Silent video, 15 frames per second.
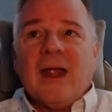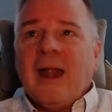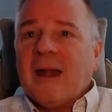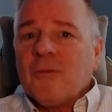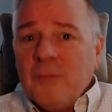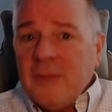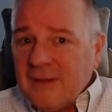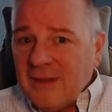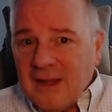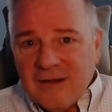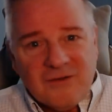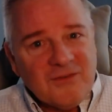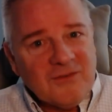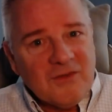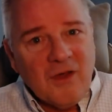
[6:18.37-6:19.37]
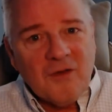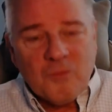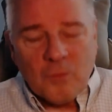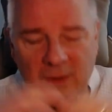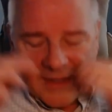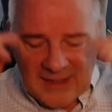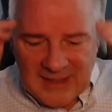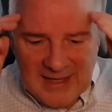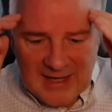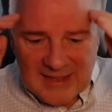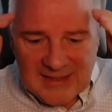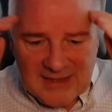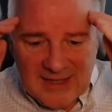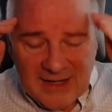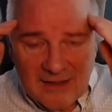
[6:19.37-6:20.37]
I don't mean that in a soft way.
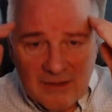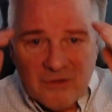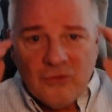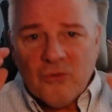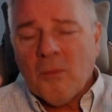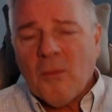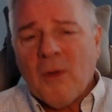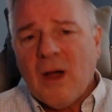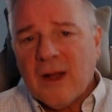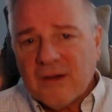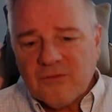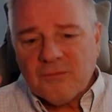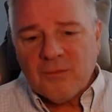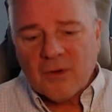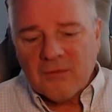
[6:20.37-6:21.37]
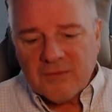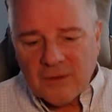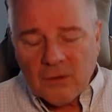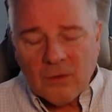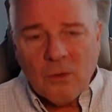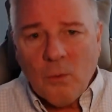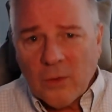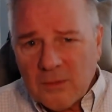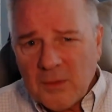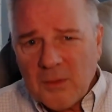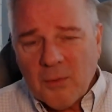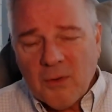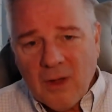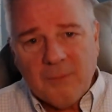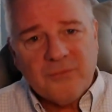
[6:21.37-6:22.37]
Get that in your mind as part of it. There are going to be
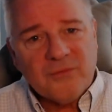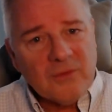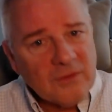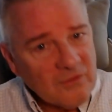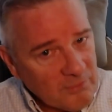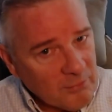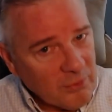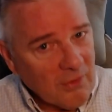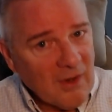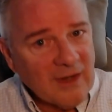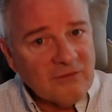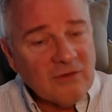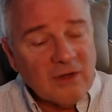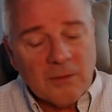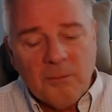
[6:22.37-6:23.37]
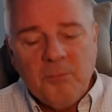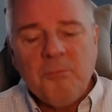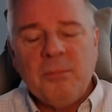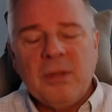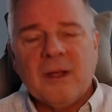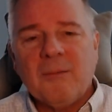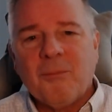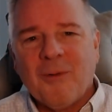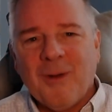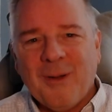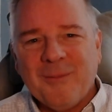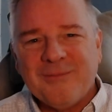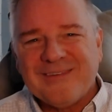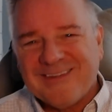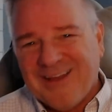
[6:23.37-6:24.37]
problems in this project, big
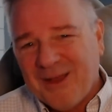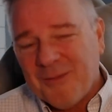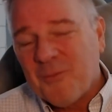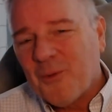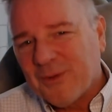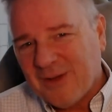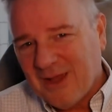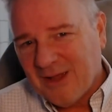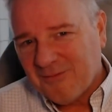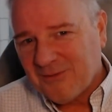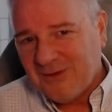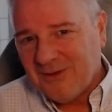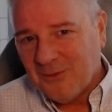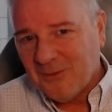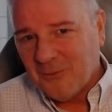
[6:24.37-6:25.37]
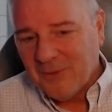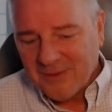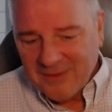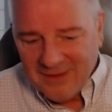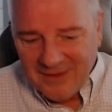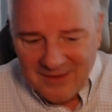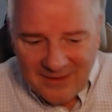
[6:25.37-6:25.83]
problems that I'm going to have to deal with.